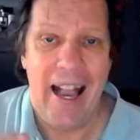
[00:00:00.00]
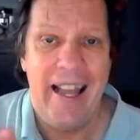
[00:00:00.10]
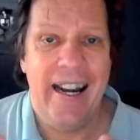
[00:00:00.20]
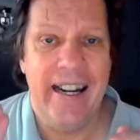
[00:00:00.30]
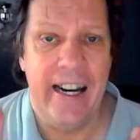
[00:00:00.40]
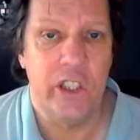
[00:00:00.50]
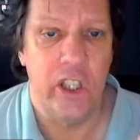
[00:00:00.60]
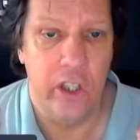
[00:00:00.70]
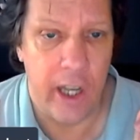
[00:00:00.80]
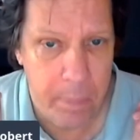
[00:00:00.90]
any niche that
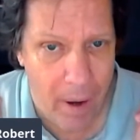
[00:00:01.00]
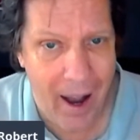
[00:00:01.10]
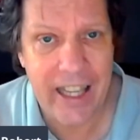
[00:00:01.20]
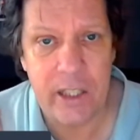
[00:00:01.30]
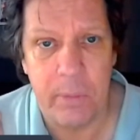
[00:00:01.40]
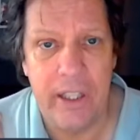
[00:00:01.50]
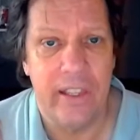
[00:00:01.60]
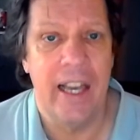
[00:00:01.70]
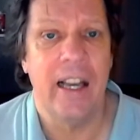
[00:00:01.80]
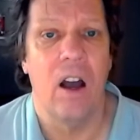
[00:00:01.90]
you could possibly
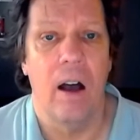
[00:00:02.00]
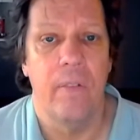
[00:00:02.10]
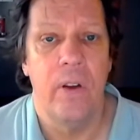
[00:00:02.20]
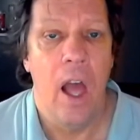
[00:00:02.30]
think of.